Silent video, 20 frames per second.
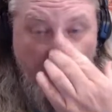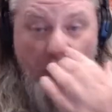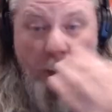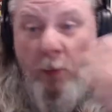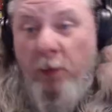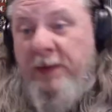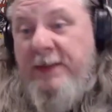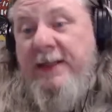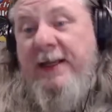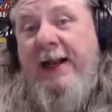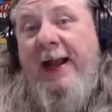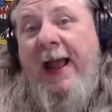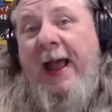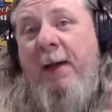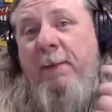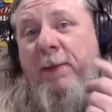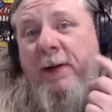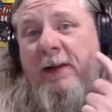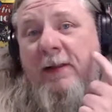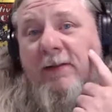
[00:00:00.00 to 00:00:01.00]
What's going to
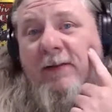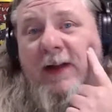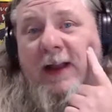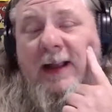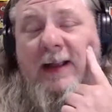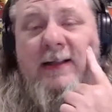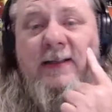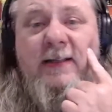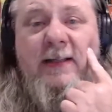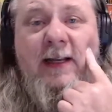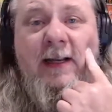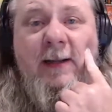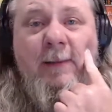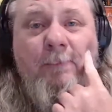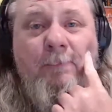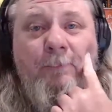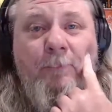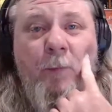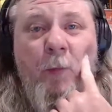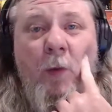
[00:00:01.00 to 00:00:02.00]
happen to the vacant seat?
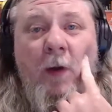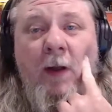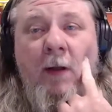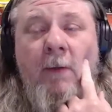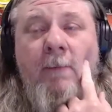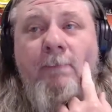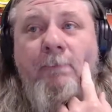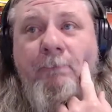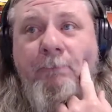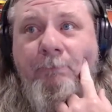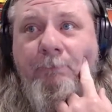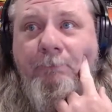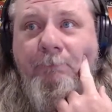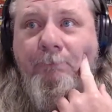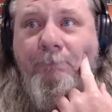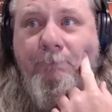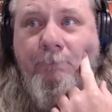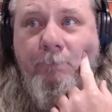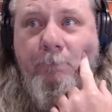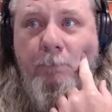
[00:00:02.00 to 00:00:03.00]
Well,
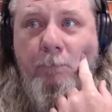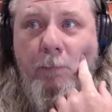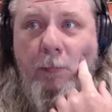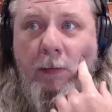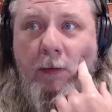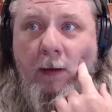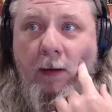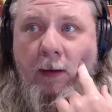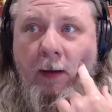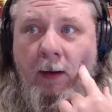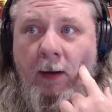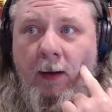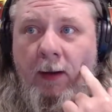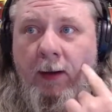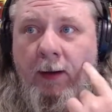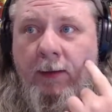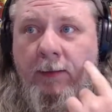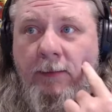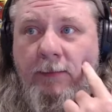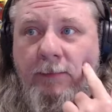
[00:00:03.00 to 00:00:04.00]

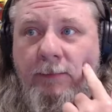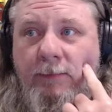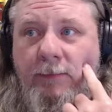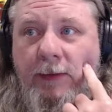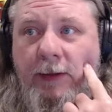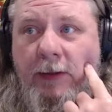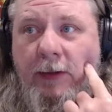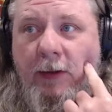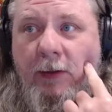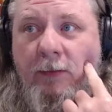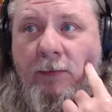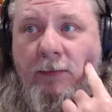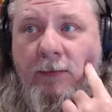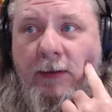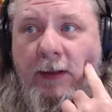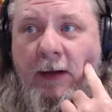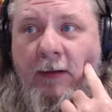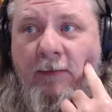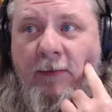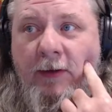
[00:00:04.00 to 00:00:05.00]

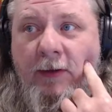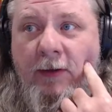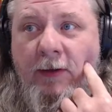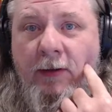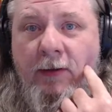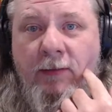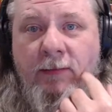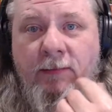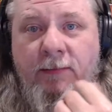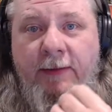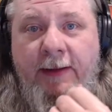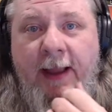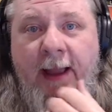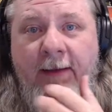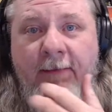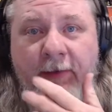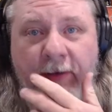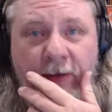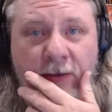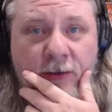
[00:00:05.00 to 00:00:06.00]
Governor
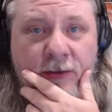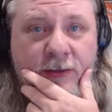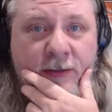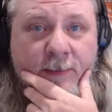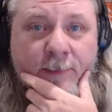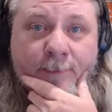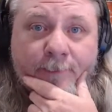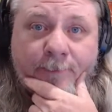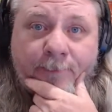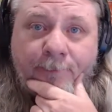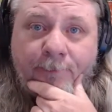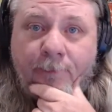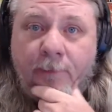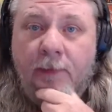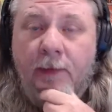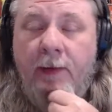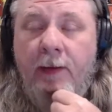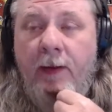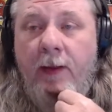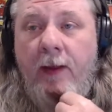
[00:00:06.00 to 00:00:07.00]
Gavin Newsom
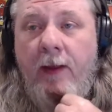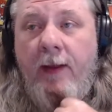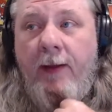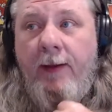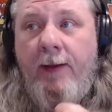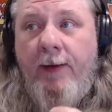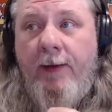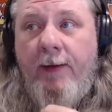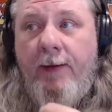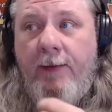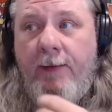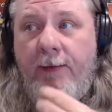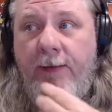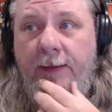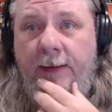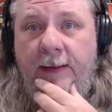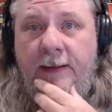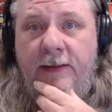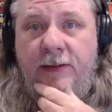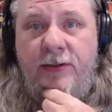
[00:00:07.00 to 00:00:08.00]

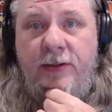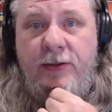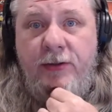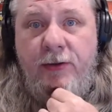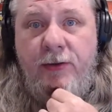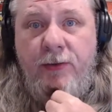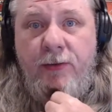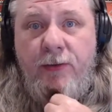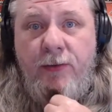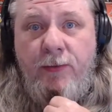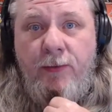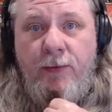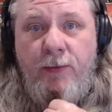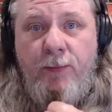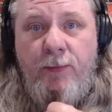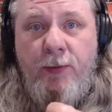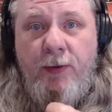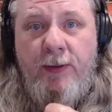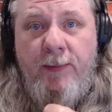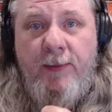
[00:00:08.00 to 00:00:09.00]
gets to
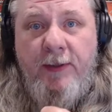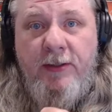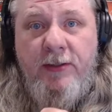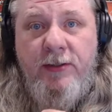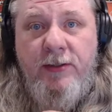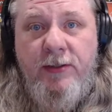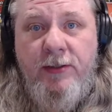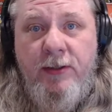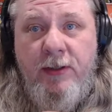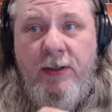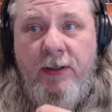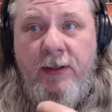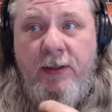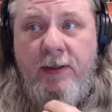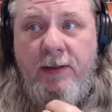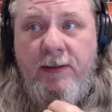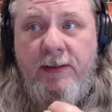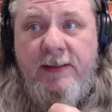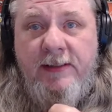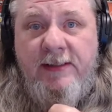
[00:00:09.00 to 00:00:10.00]
pretty much
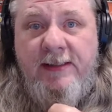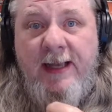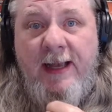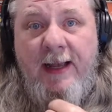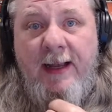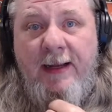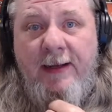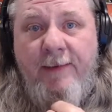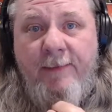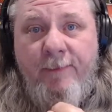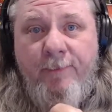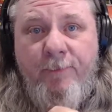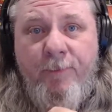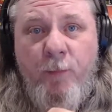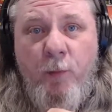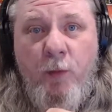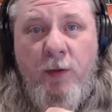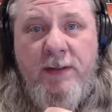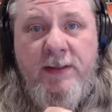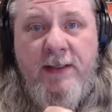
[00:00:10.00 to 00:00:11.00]
decide
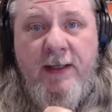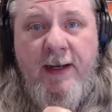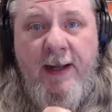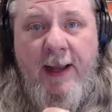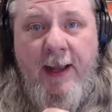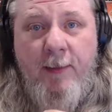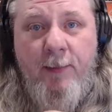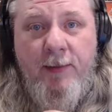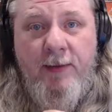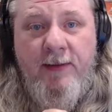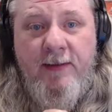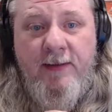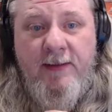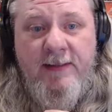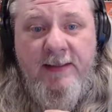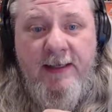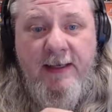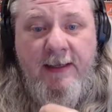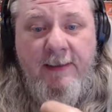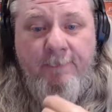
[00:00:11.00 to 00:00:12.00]
what's going to happen to the
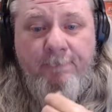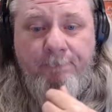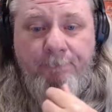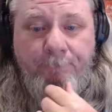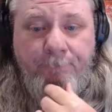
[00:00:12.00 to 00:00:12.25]
seat.